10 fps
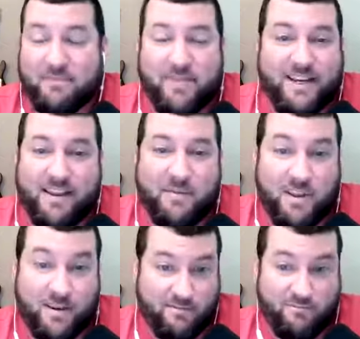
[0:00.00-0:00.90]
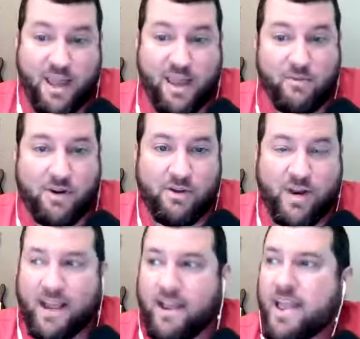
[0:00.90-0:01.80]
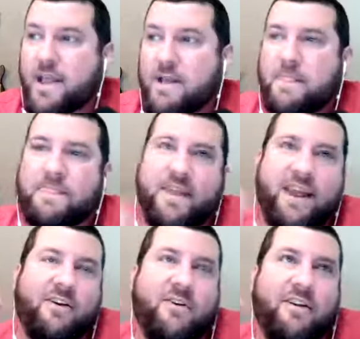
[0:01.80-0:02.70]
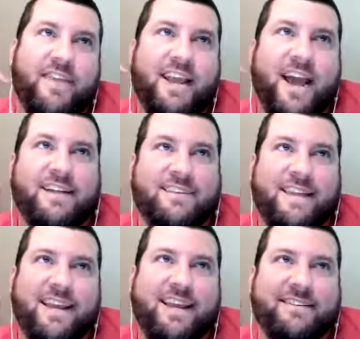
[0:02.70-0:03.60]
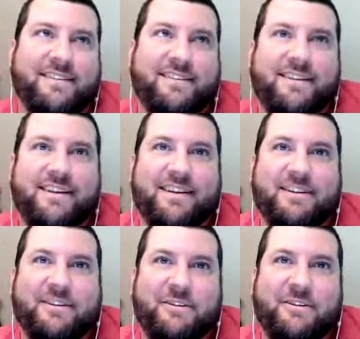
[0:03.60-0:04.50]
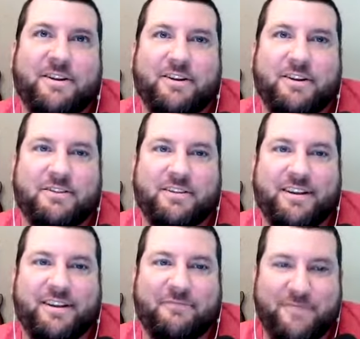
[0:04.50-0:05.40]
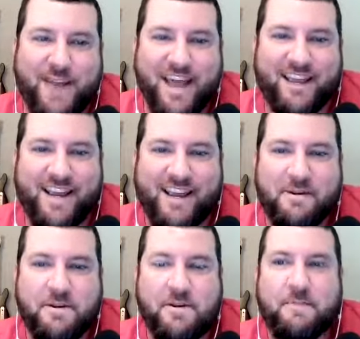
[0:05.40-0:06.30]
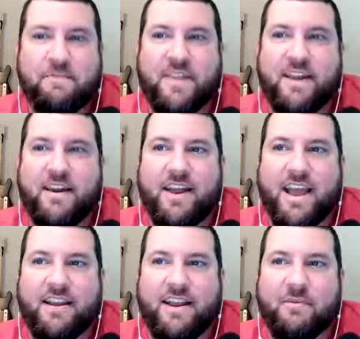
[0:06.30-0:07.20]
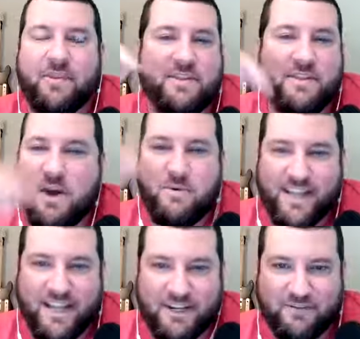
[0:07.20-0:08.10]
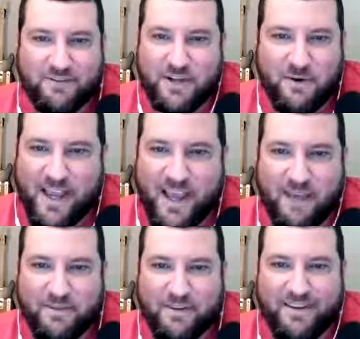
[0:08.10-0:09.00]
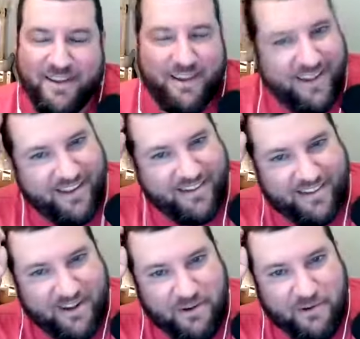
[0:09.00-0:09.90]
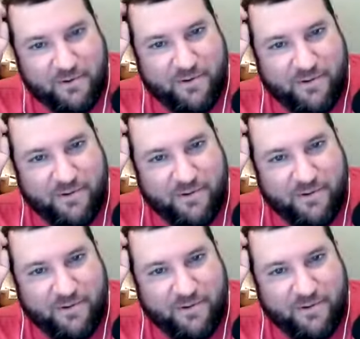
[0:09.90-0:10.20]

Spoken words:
picked it up and was like, yeah, we're doing it. They got tickets to the Tulsa rally and with no intention of showing up. So